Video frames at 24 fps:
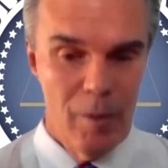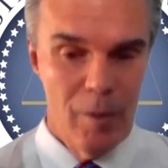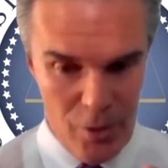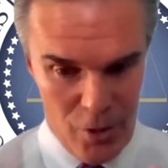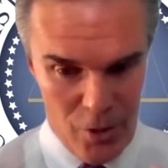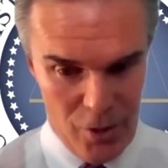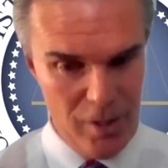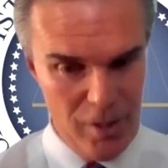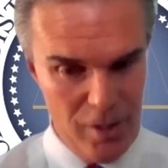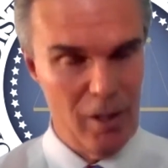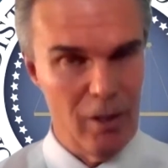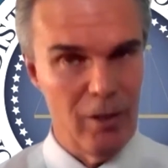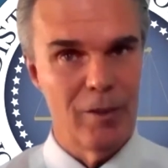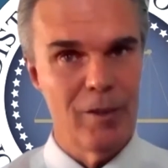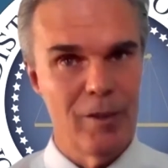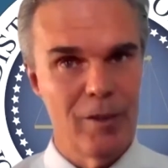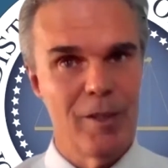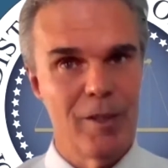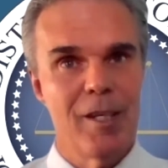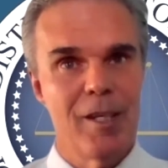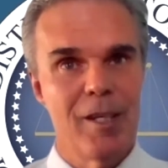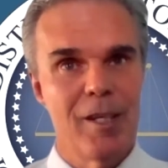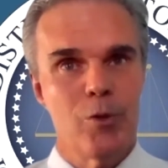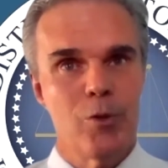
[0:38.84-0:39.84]

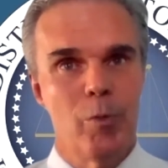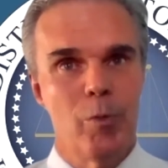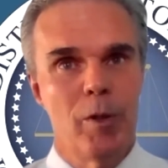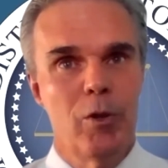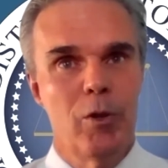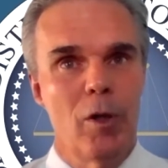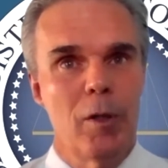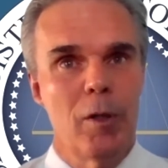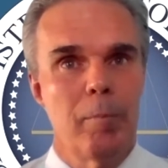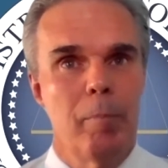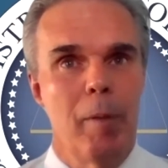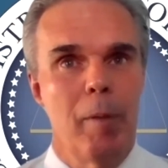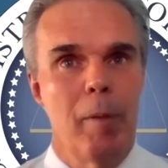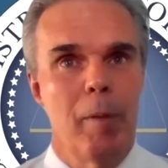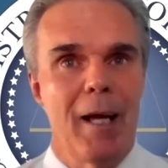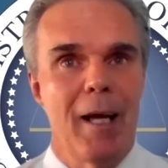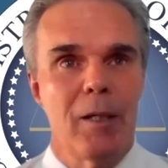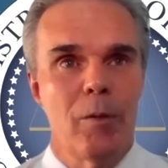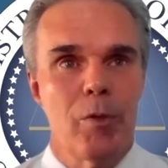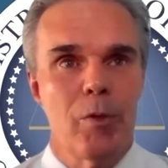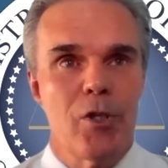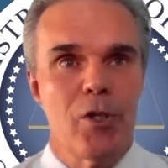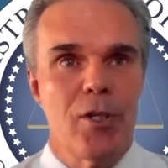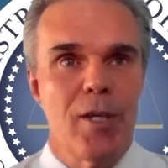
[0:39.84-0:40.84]
Still, as we look
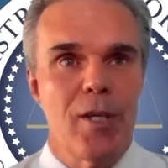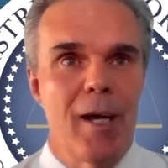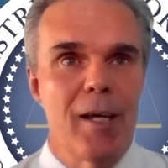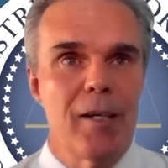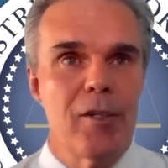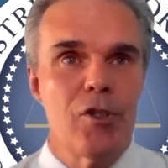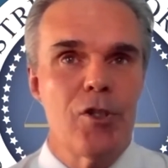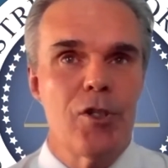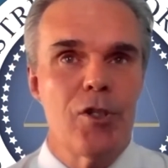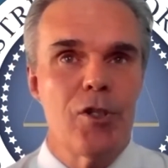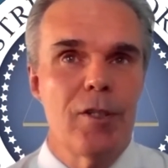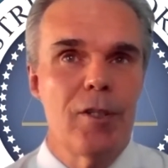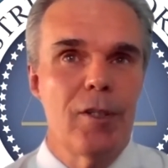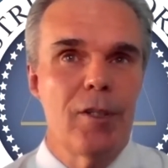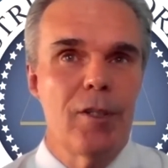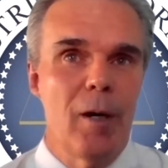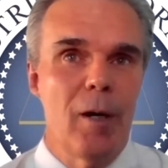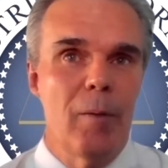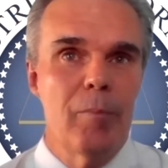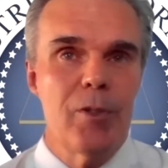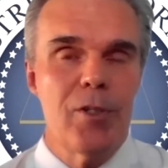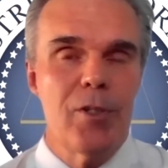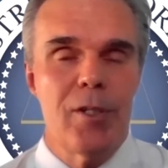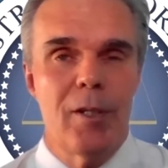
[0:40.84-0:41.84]
back and we're starting to see the
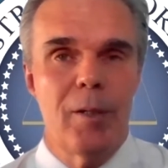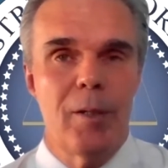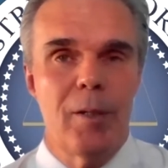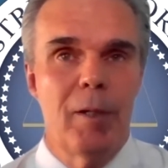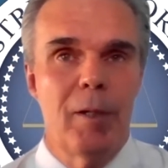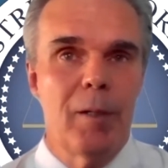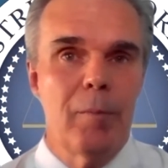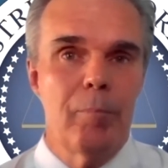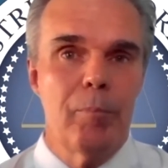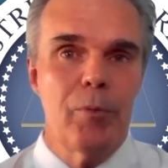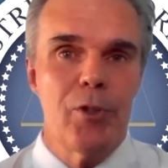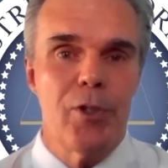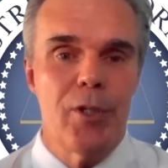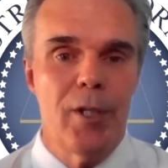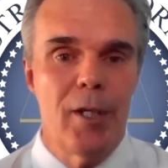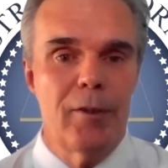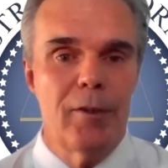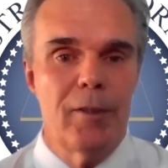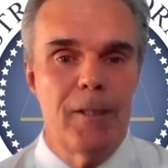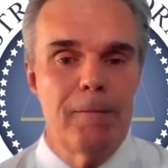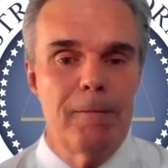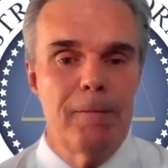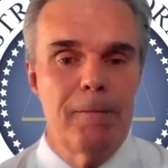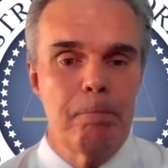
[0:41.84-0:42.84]
numbers that are being
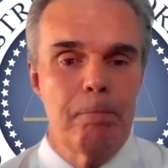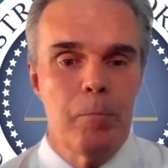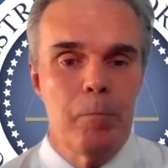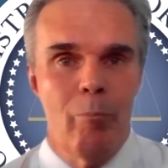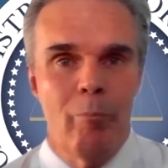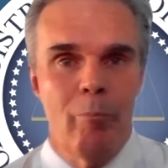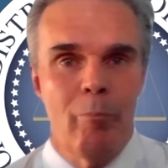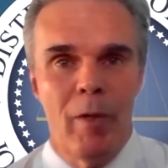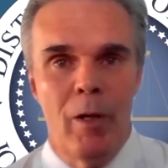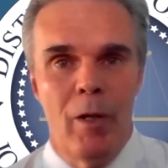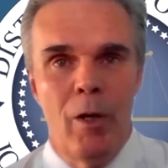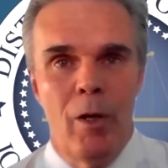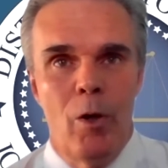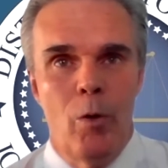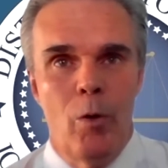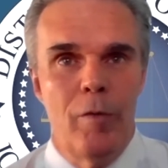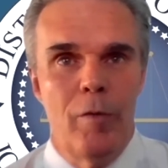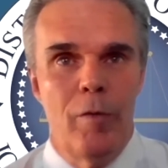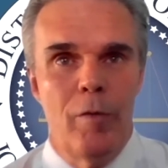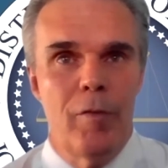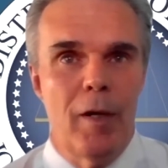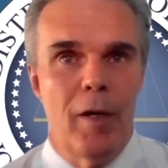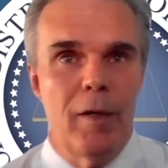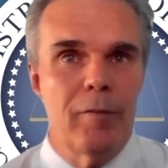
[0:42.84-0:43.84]
presented,
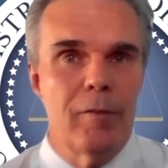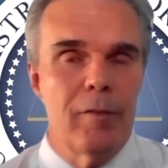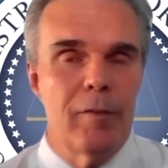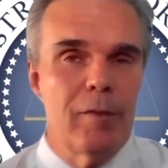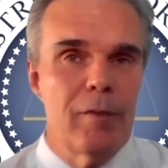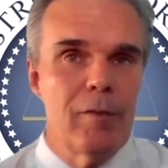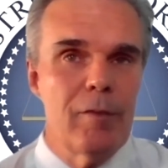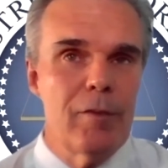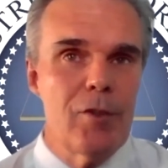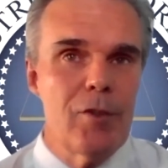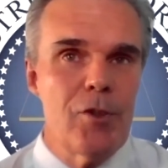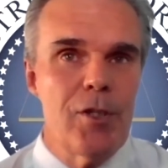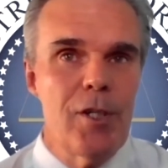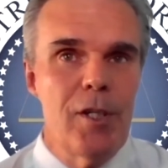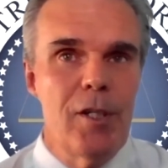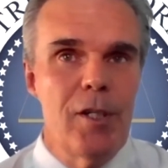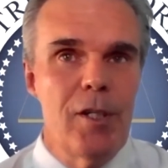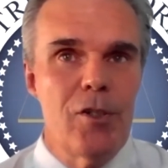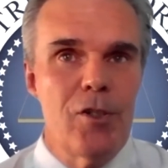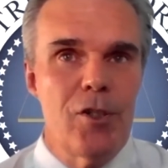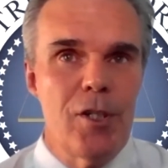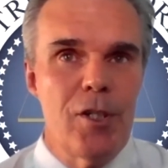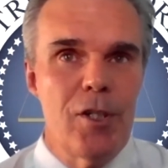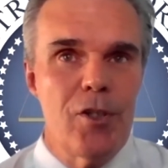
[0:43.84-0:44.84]
we've got the
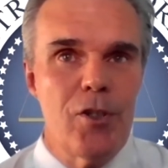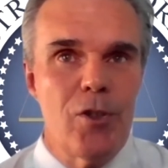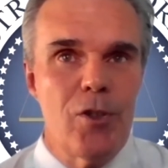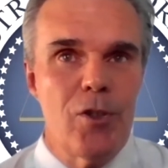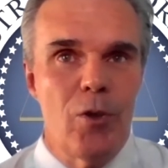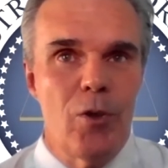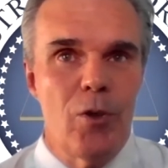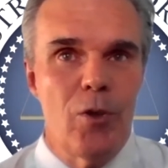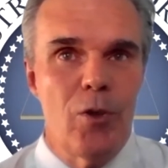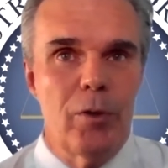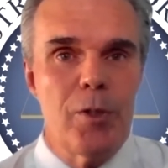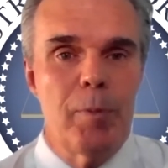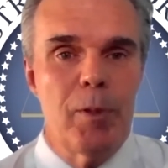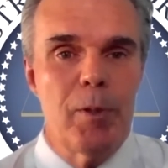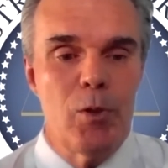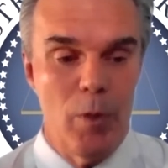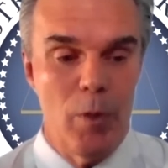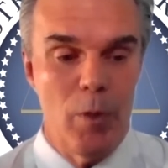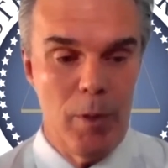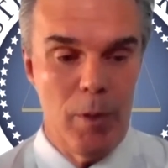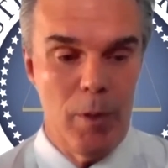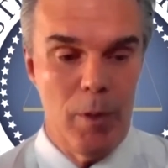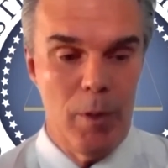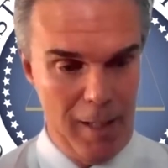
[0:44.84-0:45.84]
CDC has told us
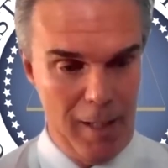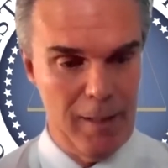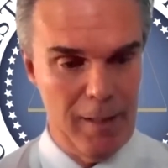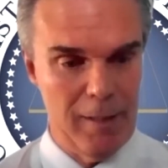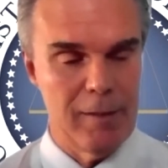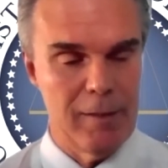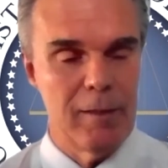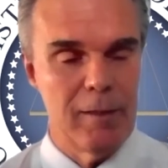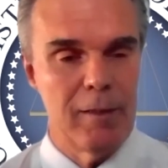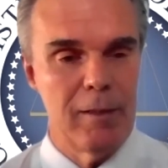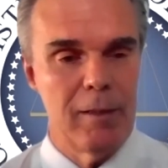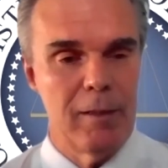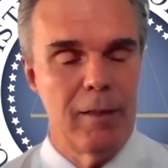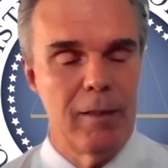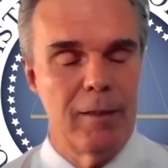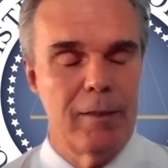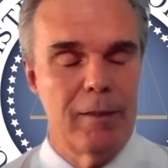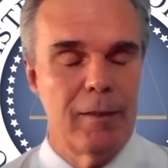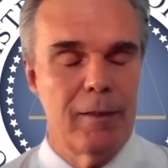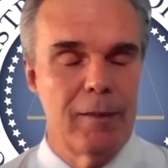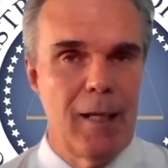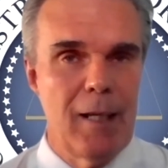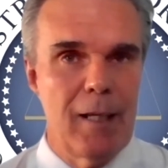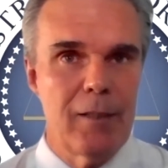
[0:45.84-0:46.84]
between May of
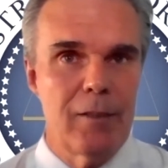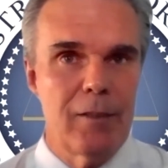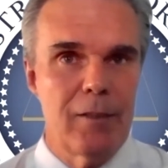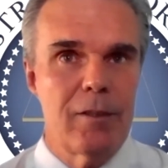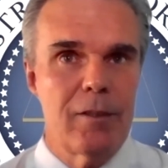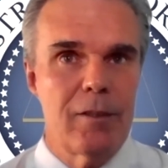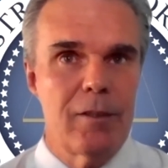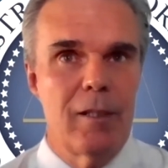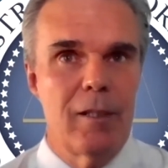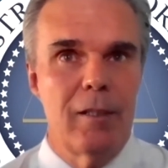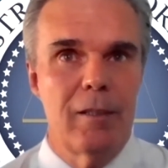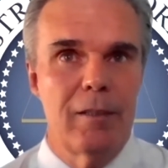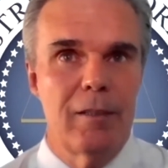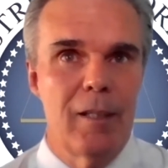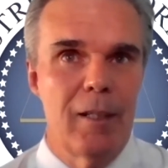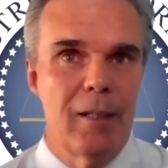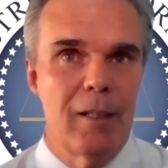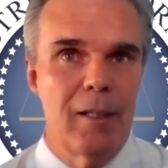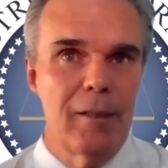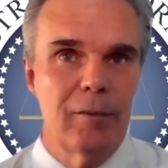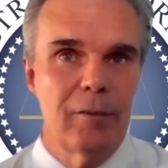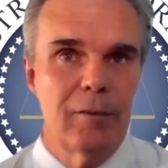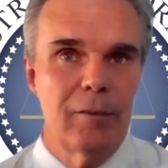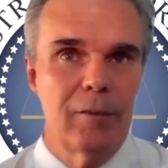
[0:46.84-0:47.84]

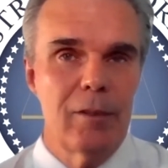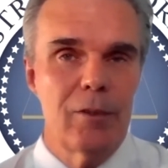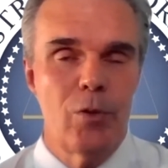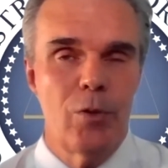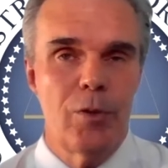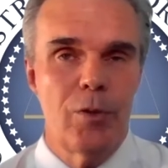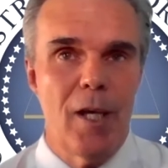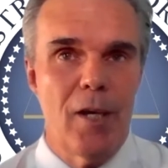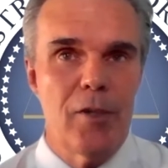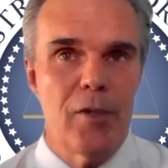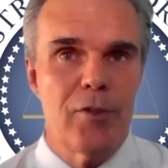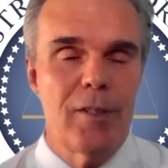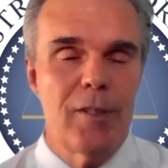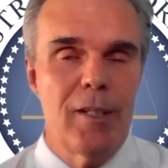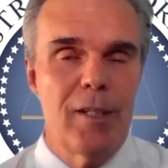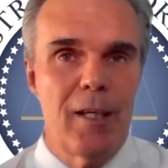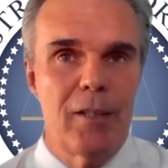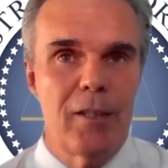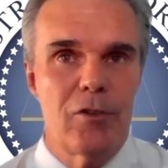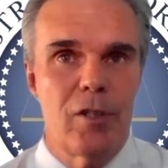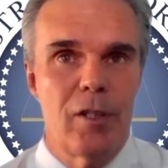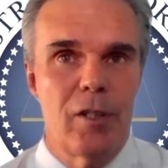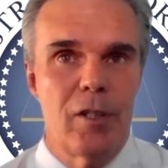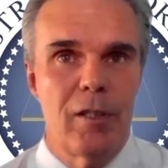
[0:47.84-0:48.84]

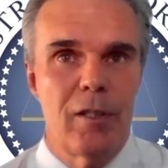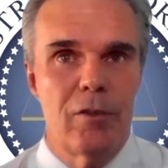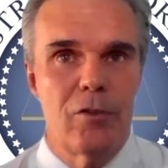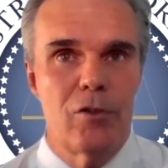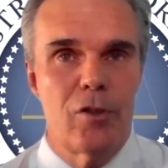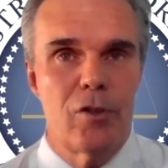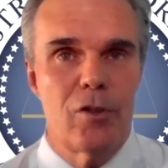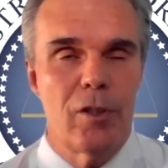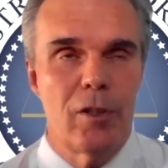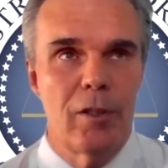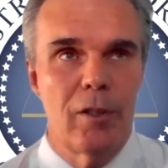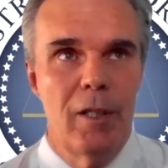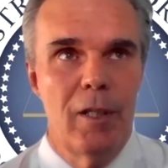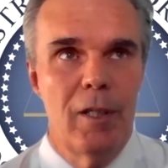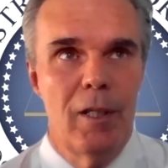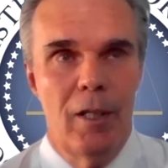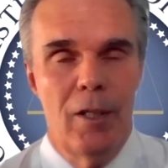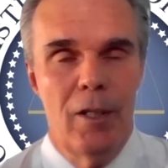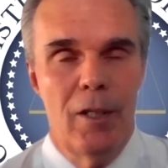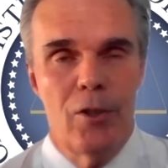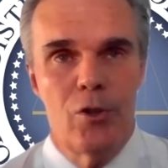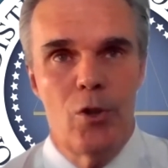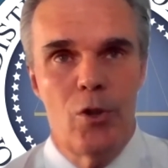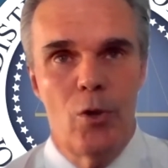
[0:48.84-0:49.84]
2019 to
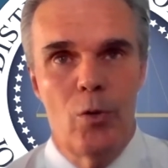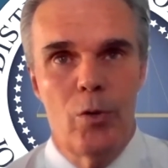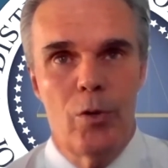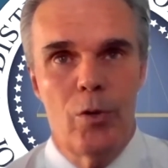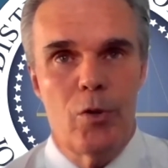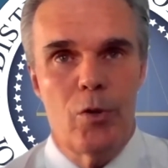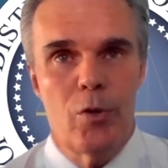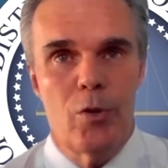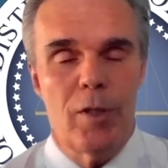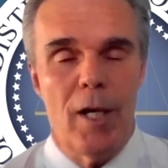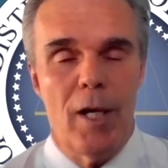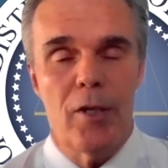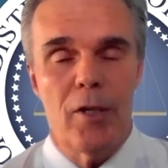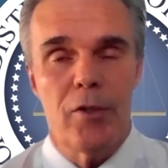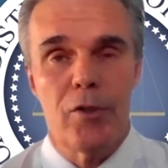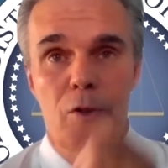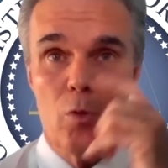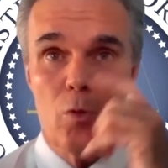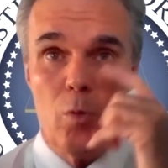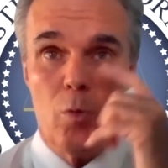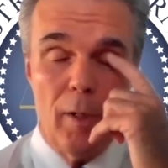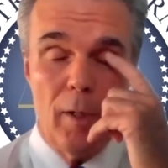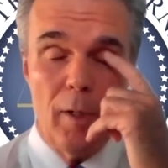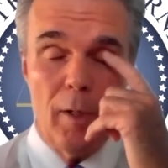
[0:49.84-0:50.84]
June of
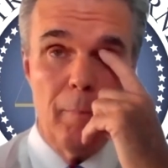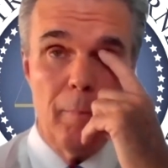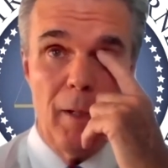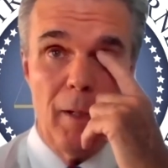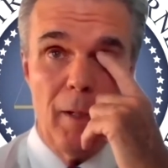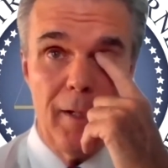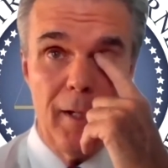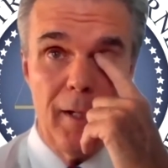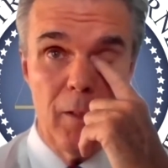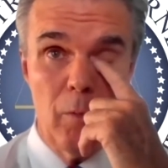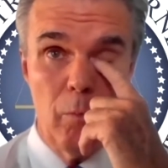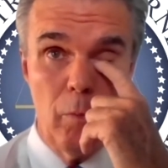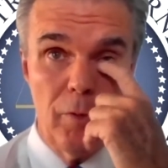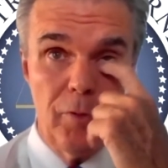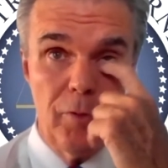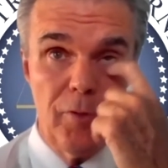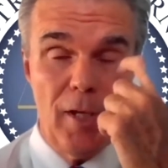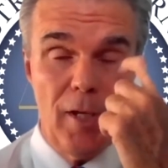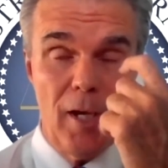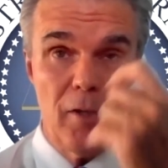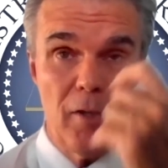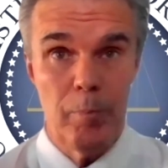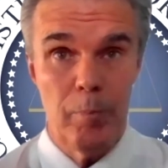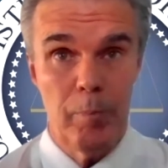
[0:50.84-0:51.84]
2020, about
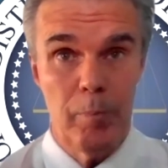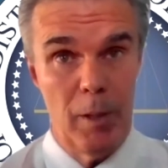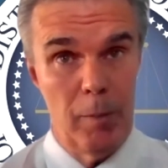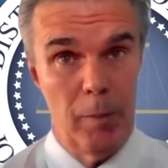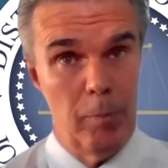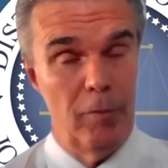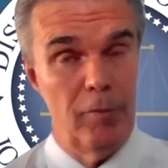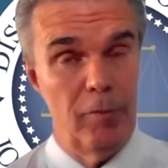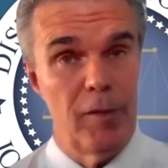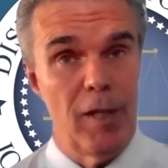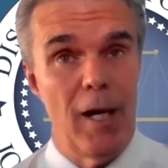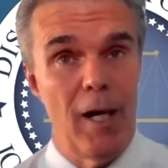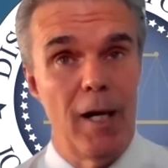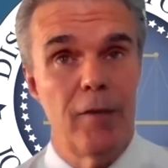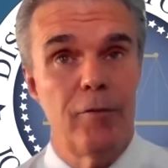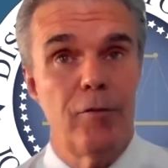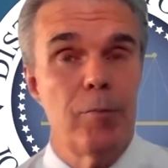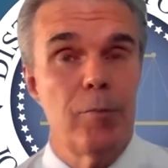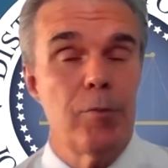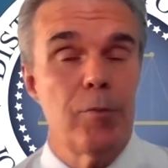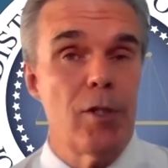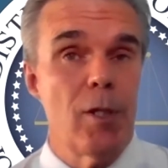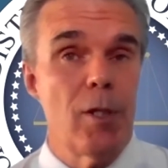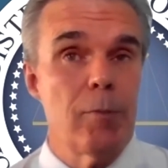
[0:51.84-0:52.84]
81,000 people died
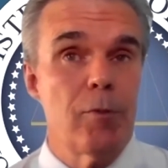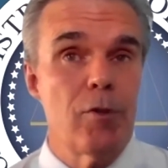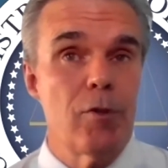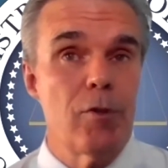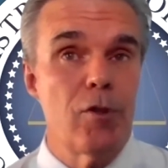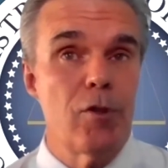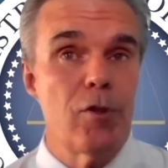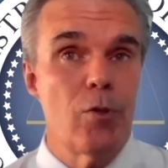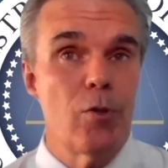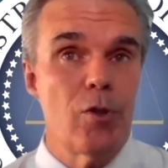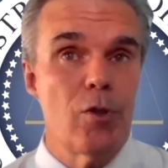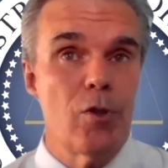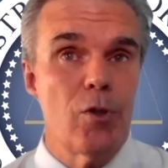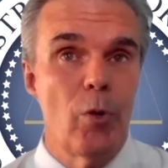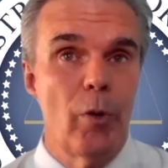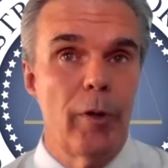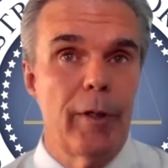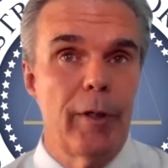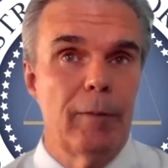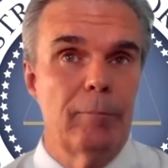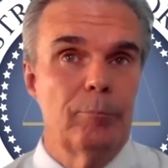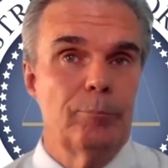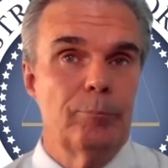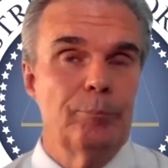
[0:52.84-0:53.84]
from substance use
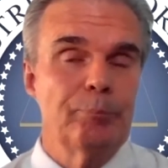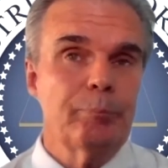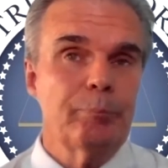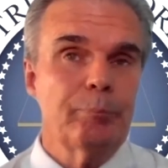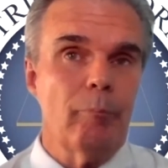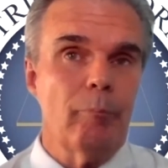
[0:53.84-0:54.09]
disorder.